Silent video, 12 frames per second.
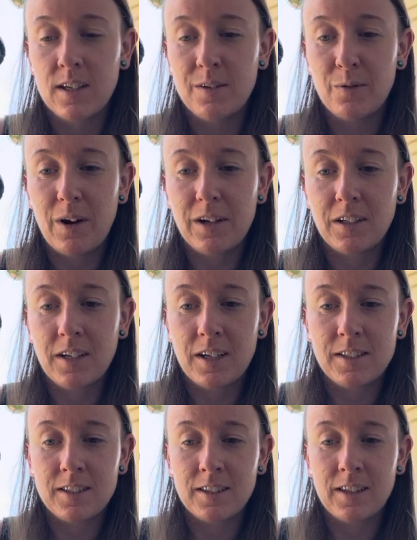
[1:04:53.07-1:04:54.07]

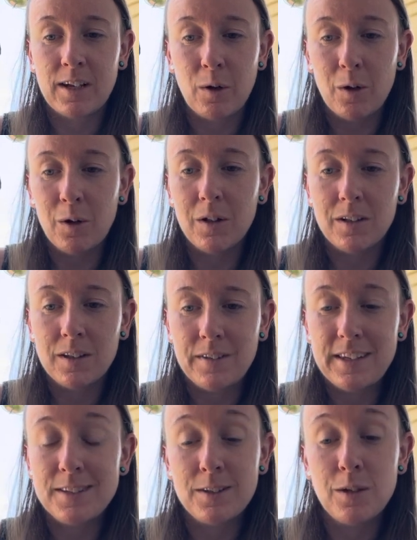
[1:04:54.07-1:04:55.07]
Recognizing that all
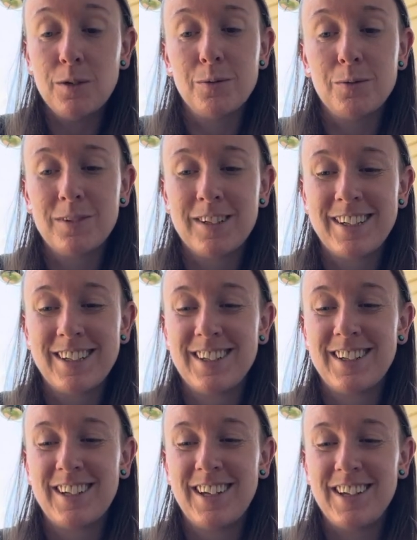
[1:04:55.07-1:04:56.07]
is you,
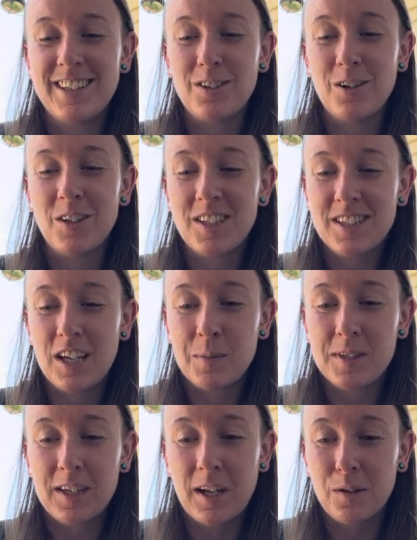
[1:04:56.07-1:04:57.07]
it's all the same
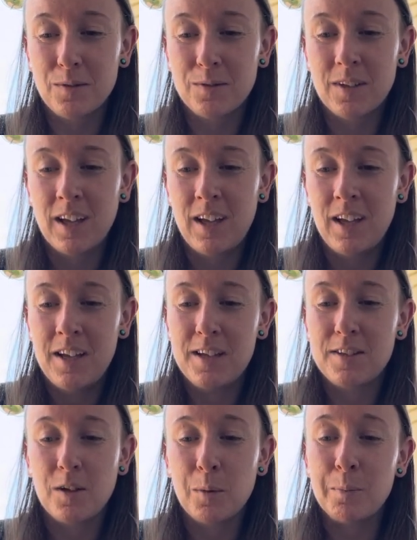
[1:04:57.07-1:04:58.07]
self,
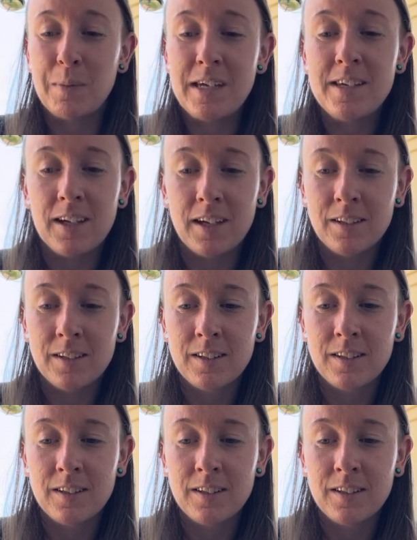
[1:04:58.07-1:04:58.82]
it's all being.